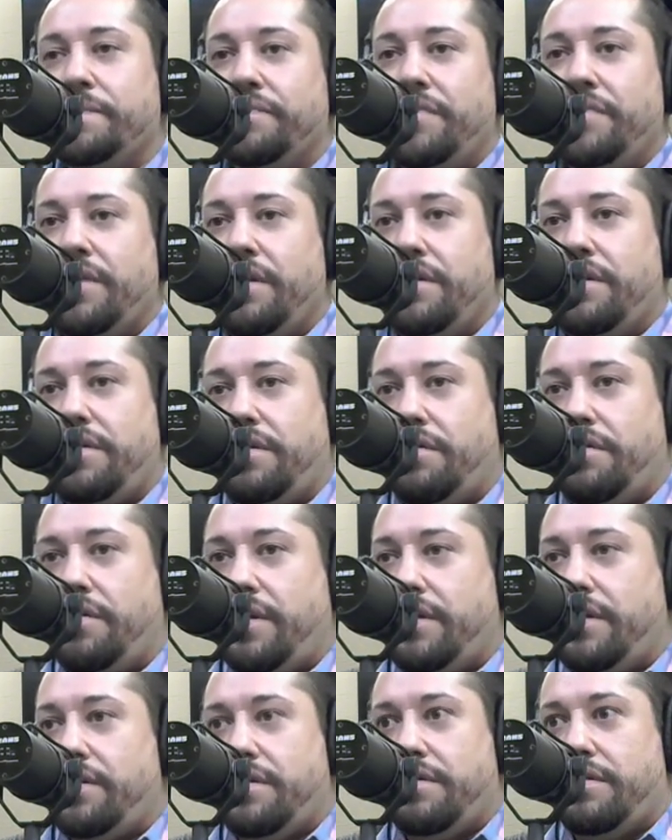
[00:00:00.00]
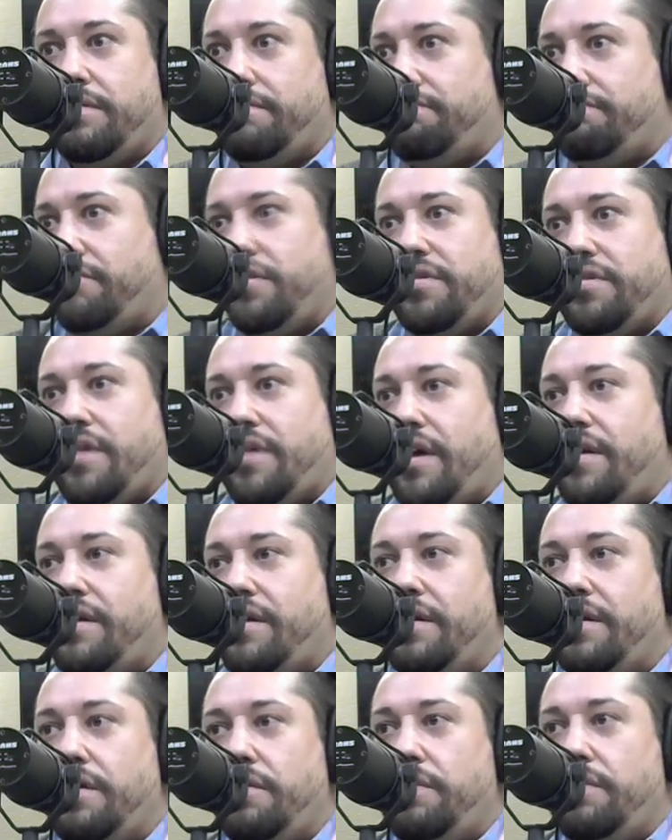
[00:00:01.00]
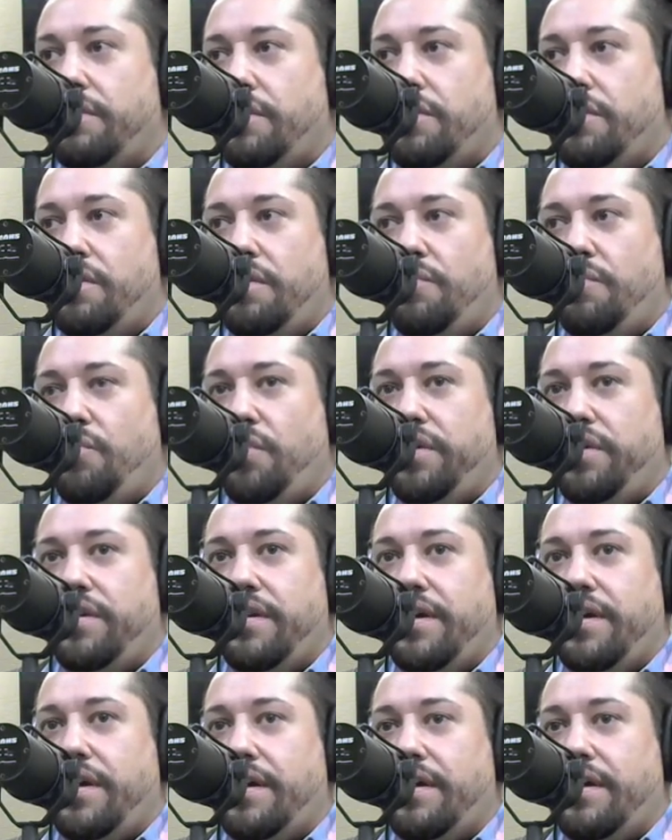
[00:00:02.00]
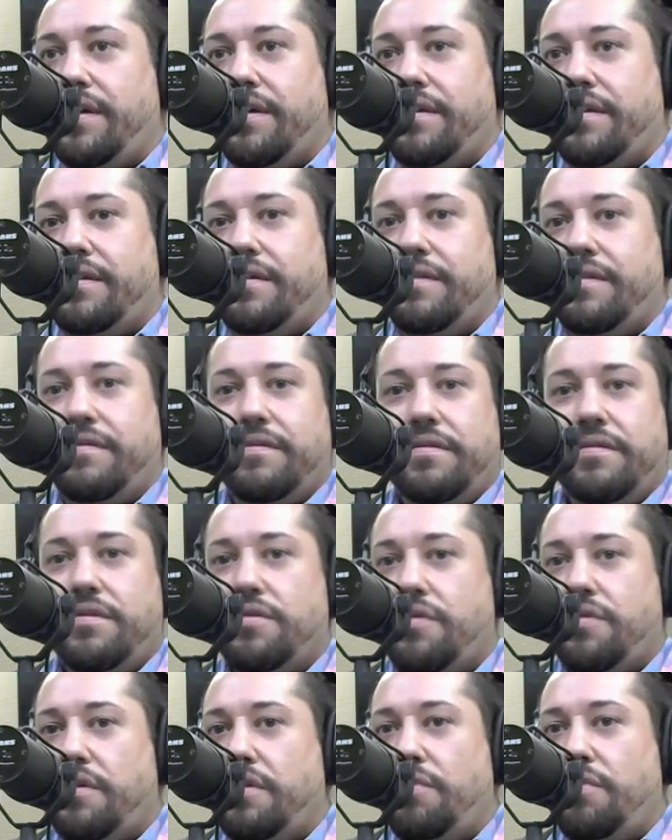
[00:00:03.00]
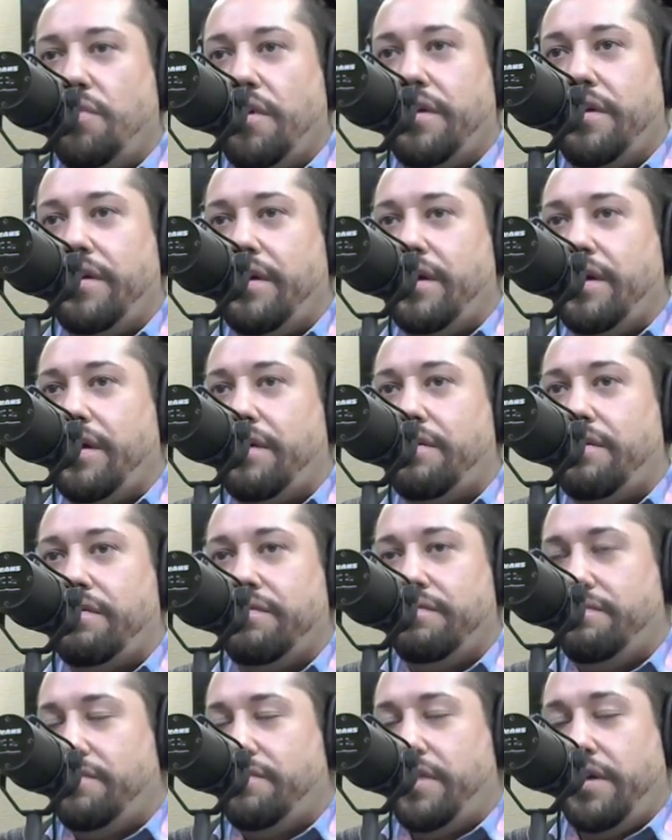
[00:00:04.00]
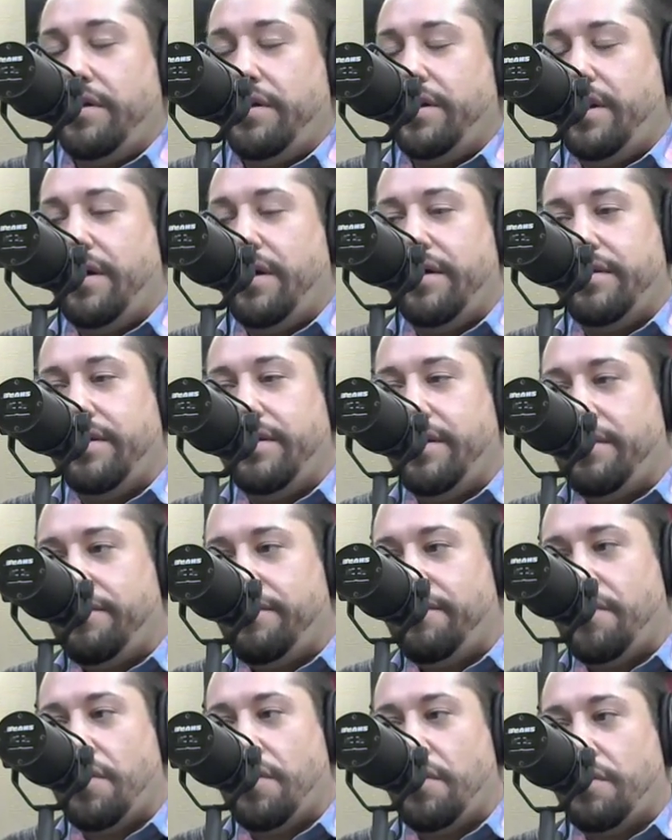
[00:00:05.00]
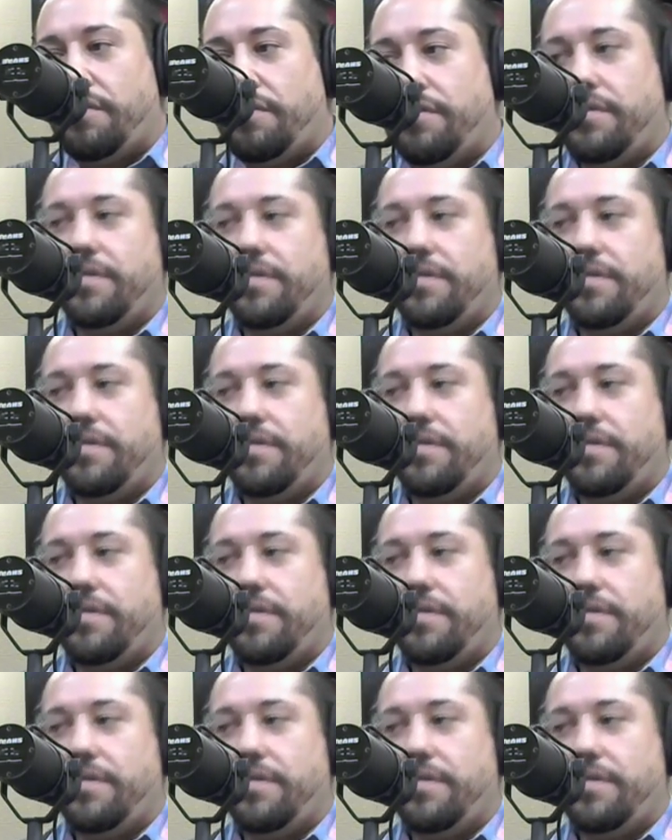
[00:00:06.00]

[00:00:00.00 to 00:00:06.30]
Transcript: So I just decided to go to the gym one day and started working out very lightly at first.